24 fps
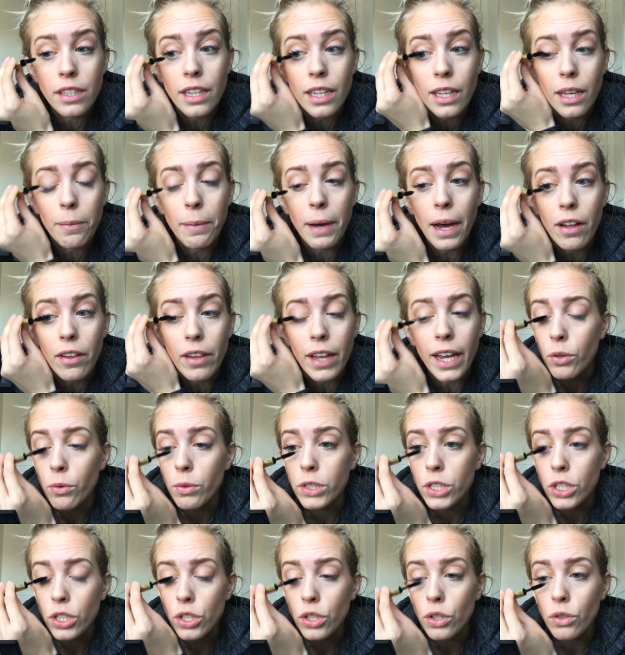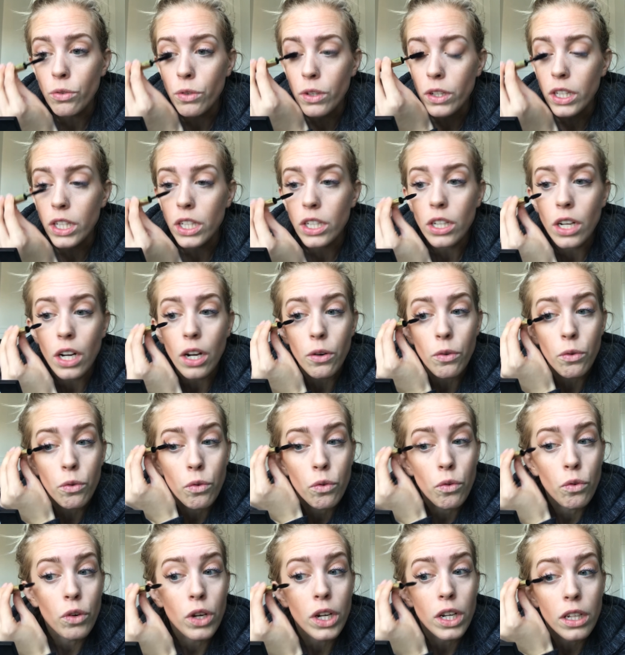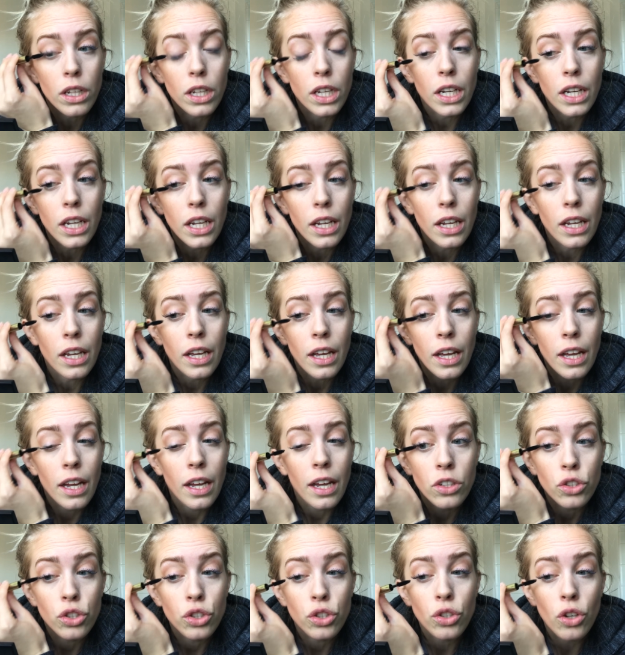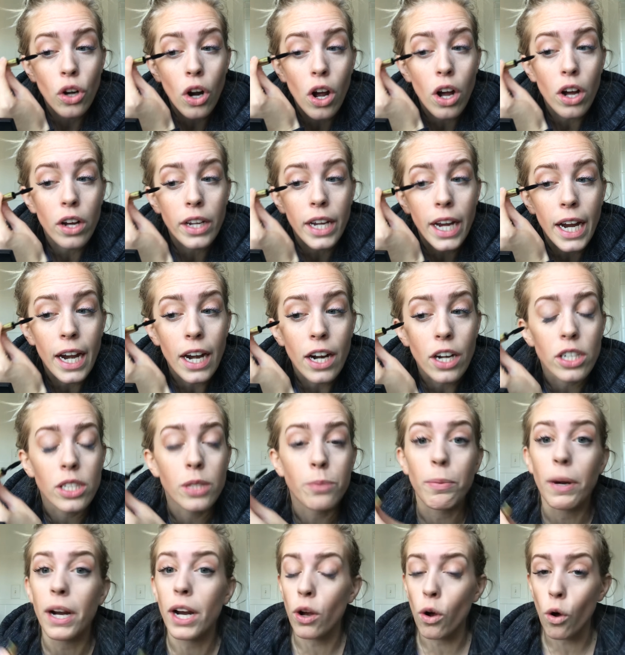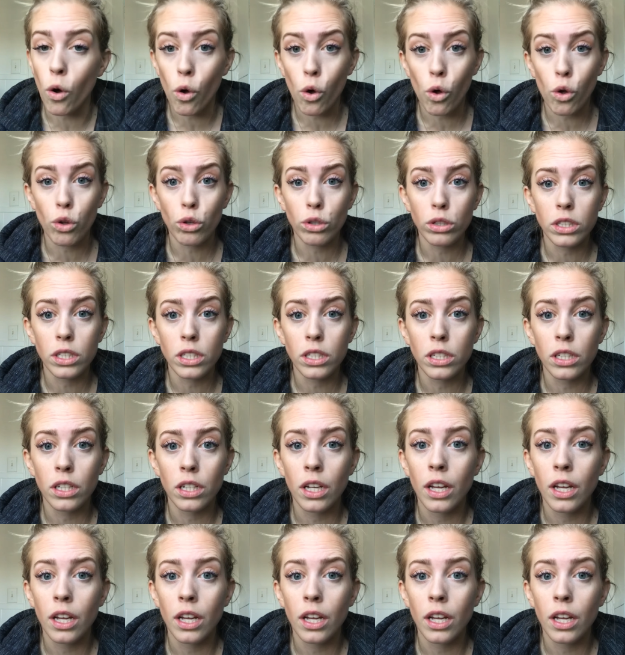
Think about if you were to do a really strong hairspray hold